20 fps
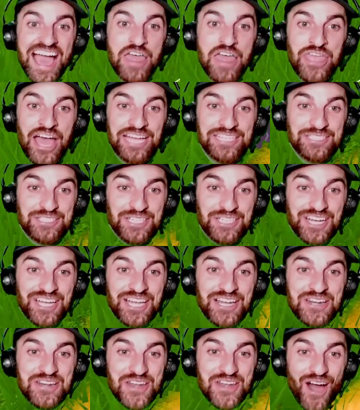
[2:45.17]
That
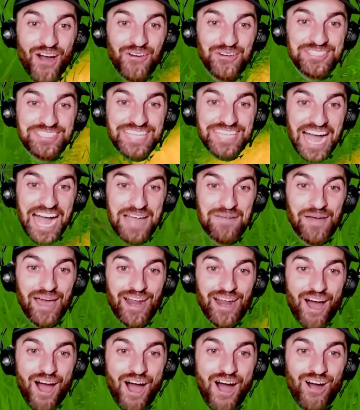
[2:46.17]
took no time
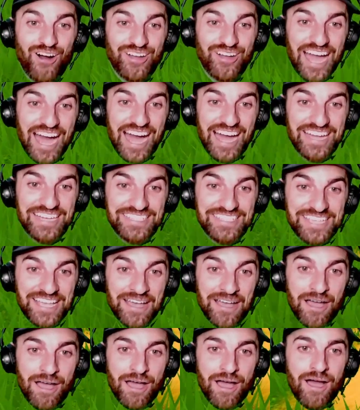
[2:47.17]
at all, guys.
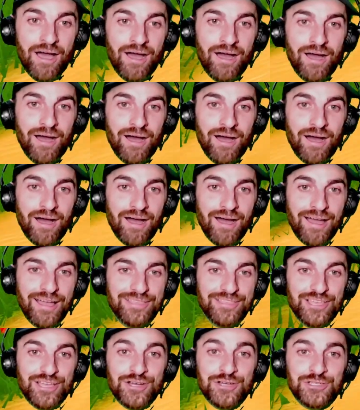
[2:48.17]

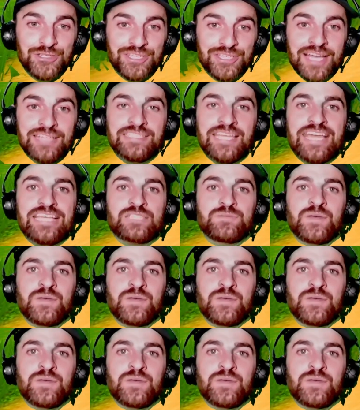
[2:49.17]
Usually that takes